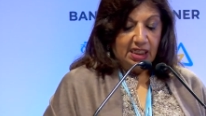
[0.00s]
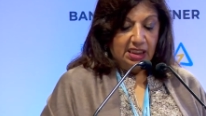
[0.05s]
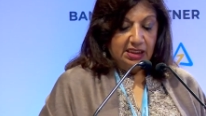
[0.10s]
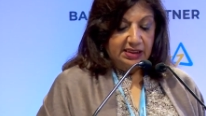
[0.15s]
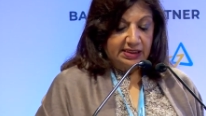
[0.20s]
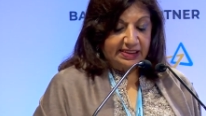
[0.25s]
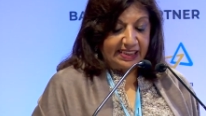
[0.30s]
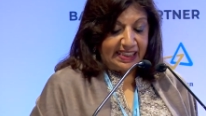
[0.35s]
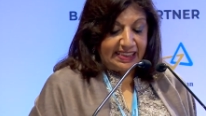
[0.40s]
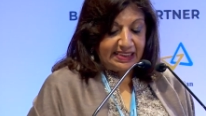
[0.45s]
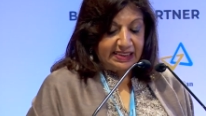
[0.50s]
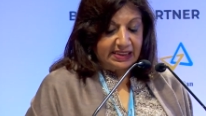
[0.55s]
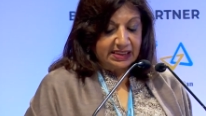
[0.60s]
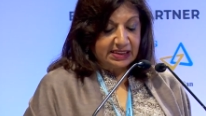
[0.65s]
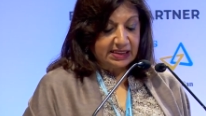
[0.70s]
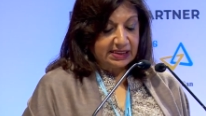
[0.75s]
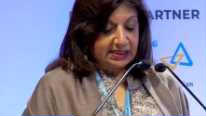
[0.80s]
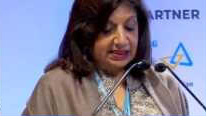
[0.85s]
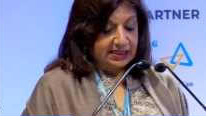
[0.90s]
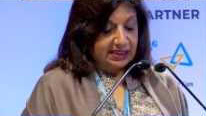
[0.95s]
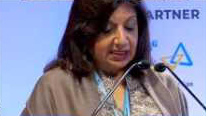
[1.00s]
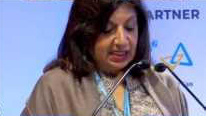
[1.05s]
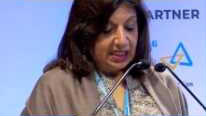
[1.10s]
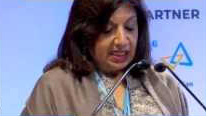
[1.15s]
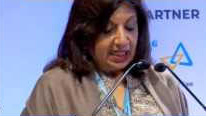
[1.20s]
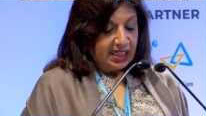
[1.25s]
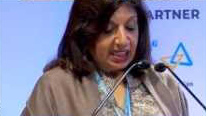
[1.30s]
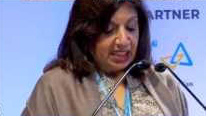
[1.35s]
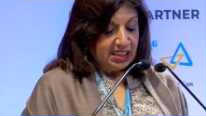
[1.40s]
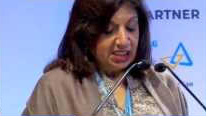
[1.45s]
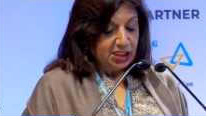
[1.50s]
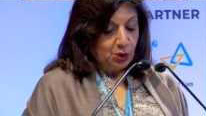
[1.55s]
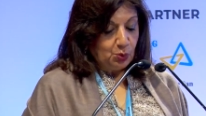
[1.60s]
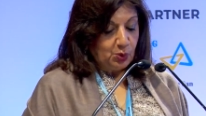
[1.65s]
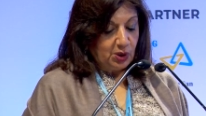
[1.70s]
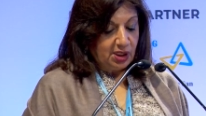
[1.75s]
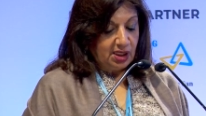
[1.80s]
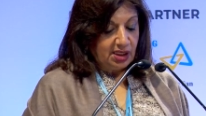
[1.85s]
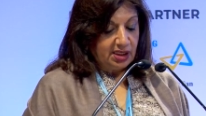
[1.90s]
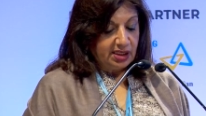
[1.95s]
centers in the
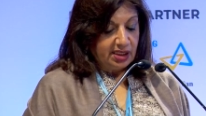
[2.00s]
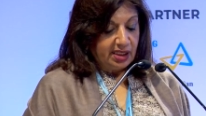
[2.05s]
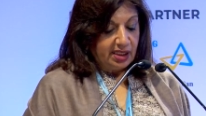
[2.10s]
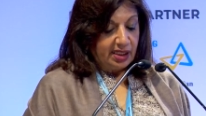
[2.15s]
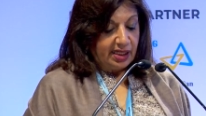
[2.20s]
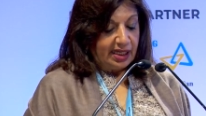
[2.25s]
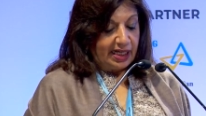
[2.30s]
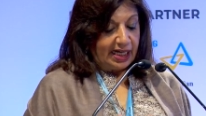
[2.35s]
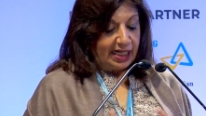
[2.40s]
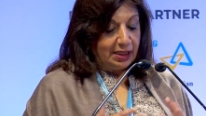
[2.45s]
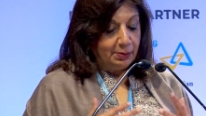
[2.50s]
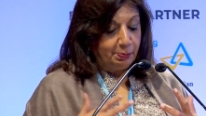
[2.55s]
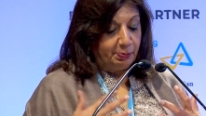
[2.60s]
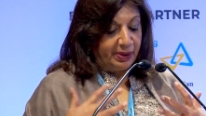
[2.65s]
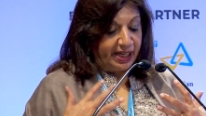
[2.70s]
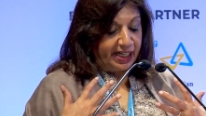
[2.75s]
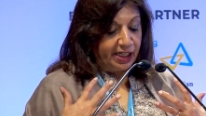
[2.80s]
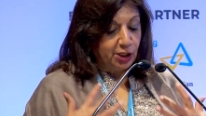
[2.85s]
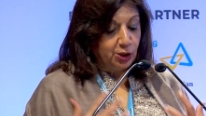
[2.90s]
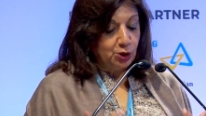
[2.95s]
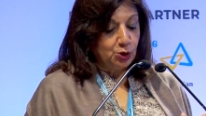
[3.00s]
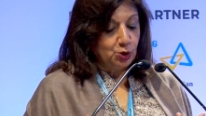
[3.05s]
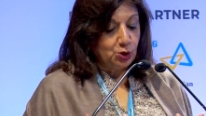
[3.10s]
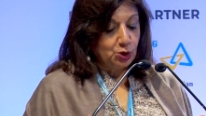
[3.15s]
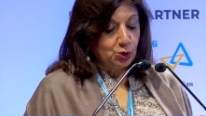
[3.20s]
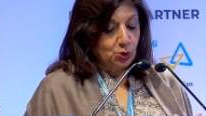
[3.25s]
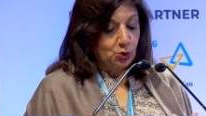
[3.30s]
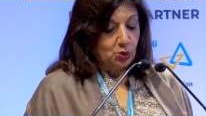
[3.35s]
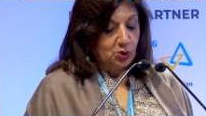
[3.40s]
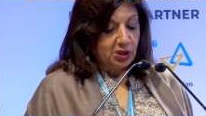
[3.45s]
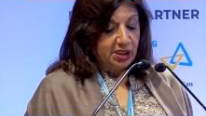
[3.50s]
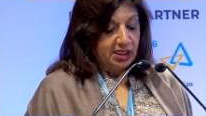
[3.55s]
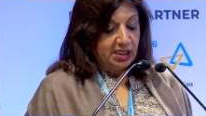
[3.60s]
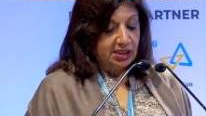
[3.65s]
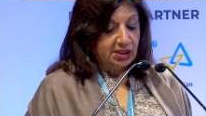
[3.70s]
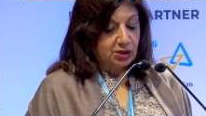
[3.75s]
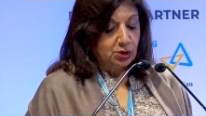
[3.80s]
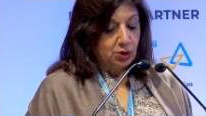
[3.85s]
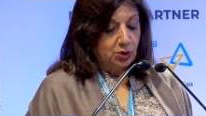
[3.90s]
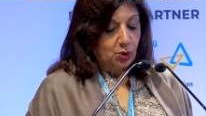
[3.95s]
world, and Bengaluru
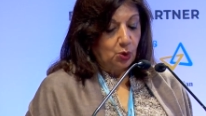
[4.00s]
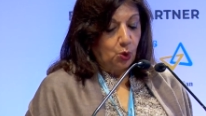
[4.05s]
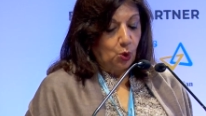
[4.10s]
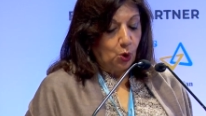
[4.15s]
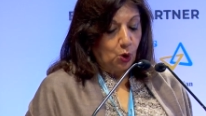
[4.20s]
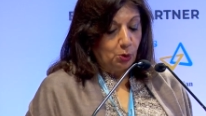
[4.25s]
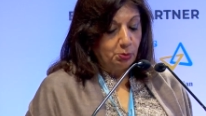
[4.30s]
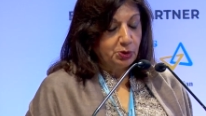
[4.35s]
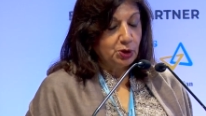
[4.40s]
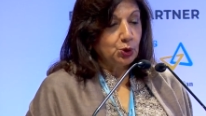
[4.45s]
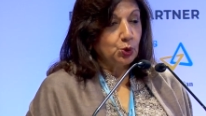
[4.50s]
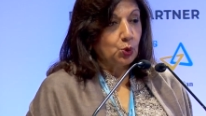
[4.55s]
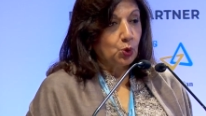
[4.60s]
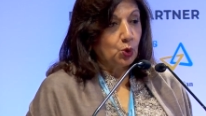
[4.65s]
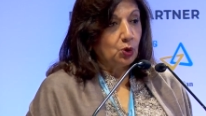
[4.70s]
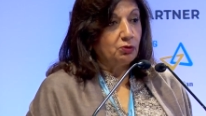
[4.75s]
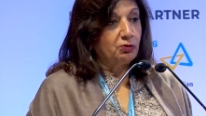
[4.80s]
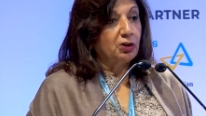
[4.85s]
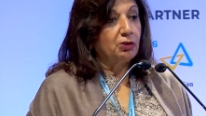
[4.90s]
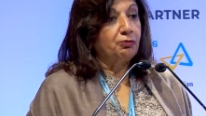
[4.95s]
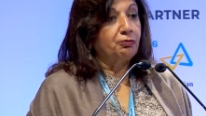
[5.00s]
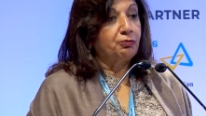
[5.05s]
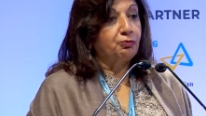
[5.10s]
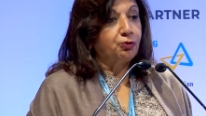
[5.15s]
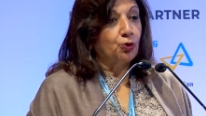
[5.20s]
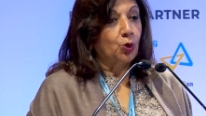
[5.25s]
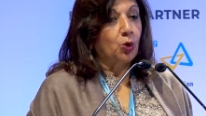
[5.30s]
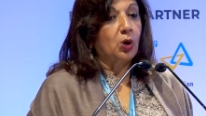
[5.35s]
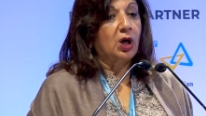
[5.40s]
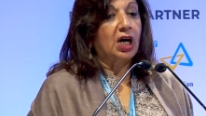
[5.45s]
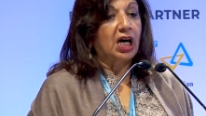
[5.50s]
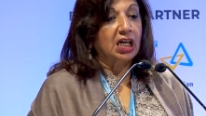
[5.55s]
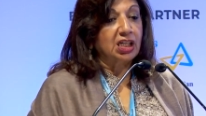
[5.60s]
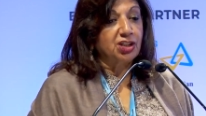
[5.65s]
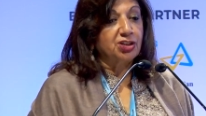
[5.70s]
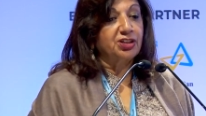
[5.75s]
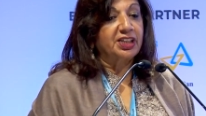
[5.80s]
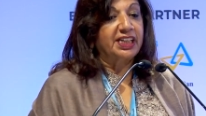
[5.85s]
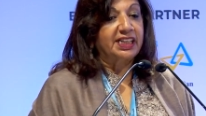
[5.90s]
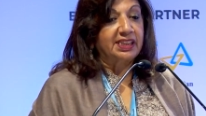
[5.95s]
is home to over
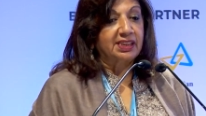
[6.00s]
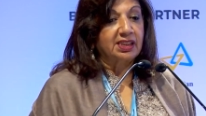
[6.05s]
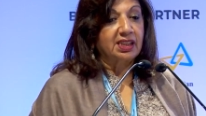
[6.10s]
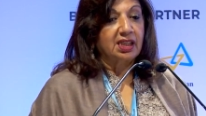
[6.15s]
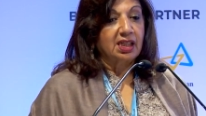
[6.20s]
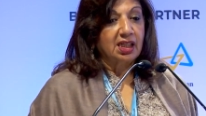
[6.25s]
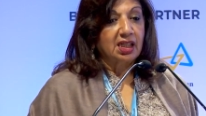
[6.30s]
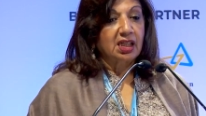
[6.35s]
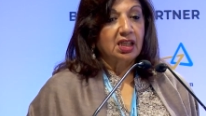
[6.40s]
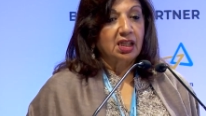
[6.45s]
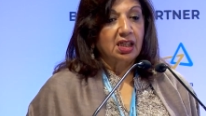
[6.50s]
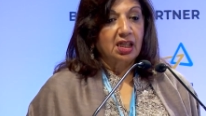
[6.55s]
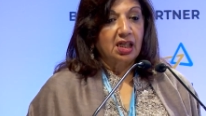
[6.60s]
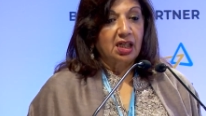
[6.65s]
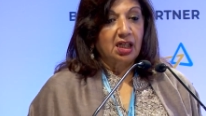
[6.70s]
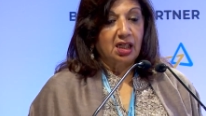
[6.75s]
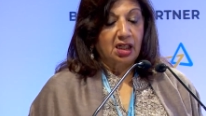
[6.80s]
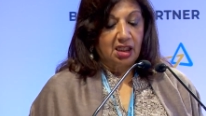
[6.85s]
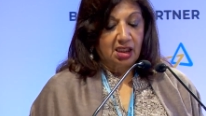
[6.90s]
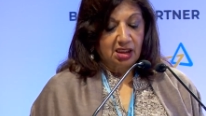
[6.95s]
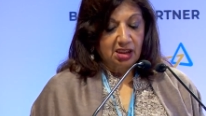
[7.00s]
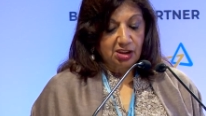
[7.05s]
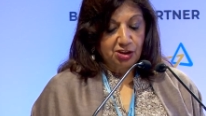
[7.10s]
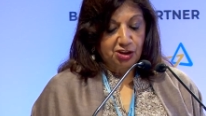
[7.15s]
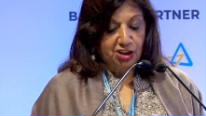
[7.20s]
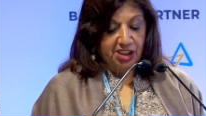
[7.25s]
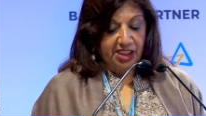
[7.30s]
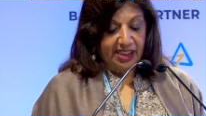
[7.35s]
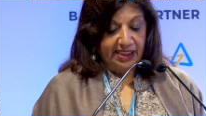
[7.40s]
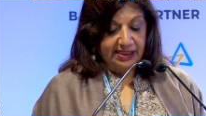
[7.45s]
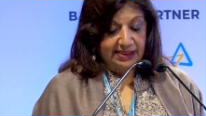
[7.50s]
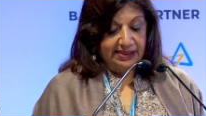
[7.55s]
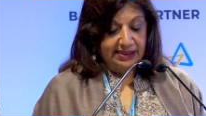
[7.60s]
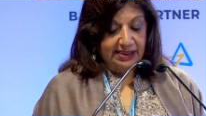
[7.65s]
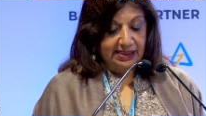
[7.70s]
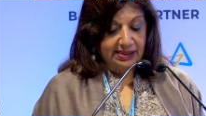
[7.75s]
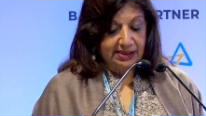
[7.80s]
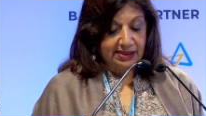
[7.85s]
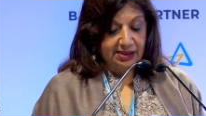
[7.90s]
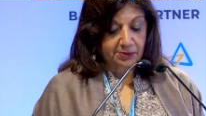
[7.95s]
400
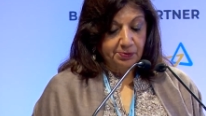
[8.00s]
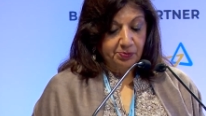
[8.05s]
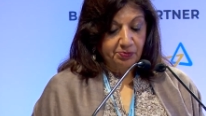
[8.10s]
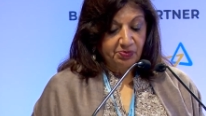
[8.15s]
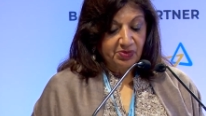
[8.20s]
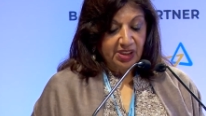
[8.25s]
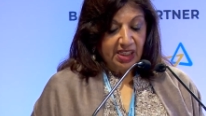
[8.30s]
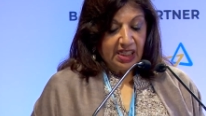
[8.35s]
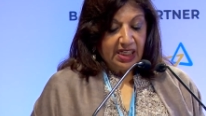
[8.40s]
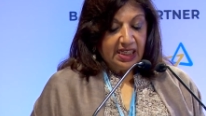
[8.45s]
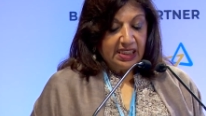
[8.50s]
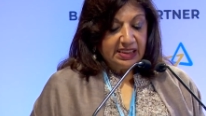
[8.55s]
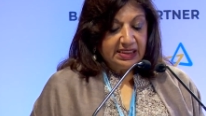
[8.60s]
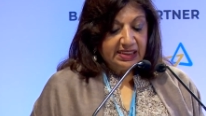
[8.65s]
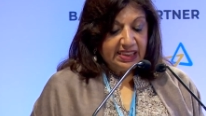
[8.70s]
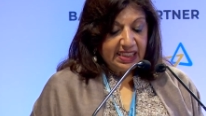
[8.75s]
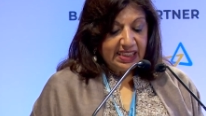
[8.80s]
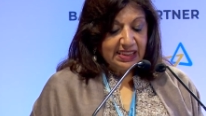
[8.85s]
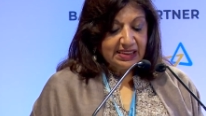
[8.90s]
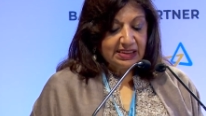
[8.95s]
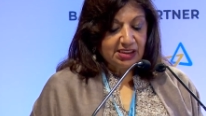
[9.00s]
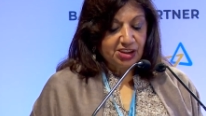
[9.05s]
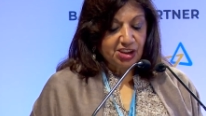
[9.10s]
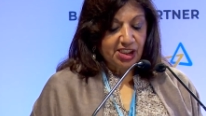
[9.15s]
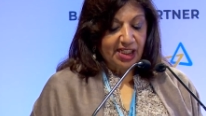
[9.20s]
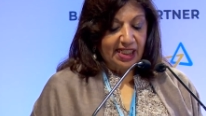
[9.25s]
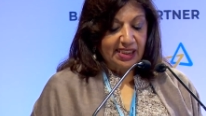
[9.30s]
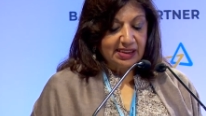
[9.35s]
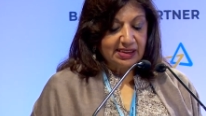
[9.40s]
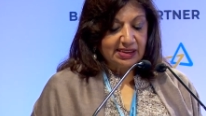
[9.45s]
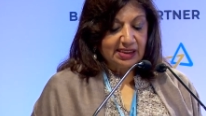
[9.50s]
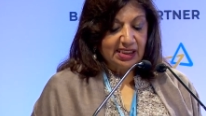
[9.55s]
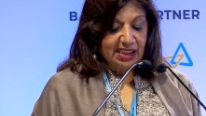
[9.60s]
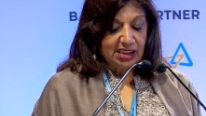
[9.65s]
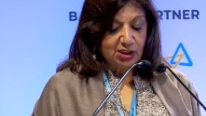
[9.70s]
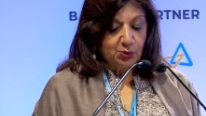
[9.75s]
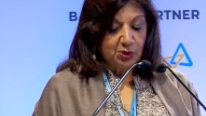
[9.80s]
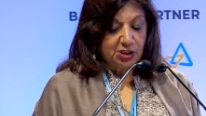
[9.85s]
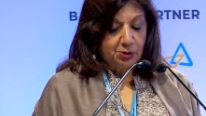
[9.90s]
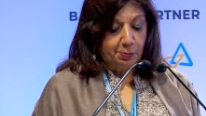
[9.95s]
GICs. These
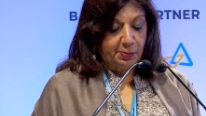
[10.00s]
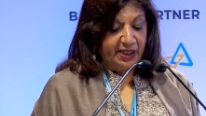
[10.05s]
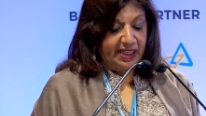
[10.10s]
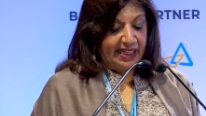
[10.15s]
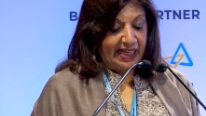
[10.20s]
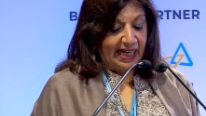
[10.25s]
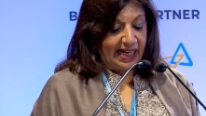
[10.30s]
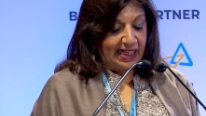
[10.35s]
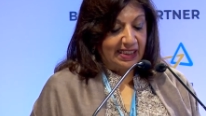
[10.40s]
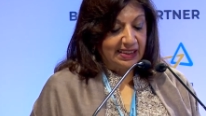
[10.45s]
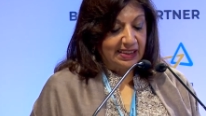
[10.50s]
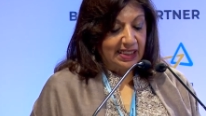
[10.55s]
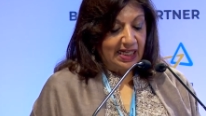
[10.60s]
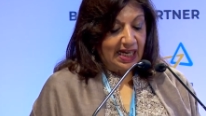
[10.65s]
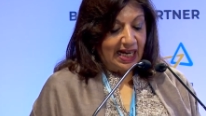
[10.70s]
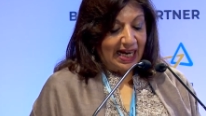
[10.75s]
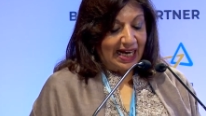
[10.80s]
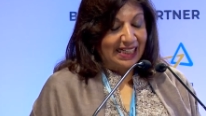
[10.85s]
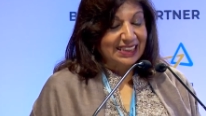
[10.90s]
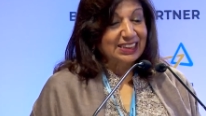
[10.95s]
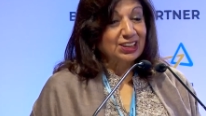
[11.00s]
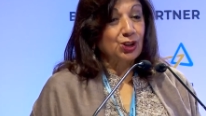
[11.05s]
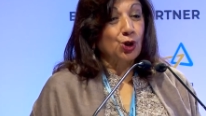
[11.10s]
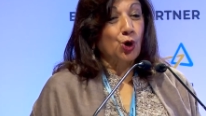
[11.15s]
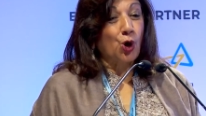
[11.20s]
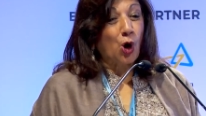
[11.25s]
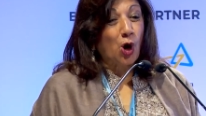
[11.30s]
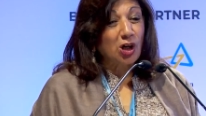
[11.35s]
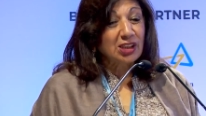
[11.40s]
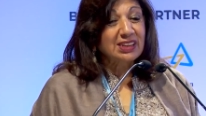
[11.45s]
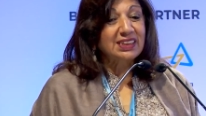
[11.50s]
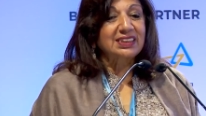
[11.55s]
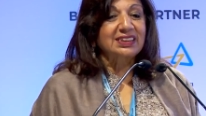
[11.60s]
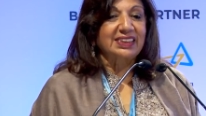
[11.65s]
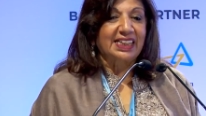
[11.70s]
GICs, which began as cost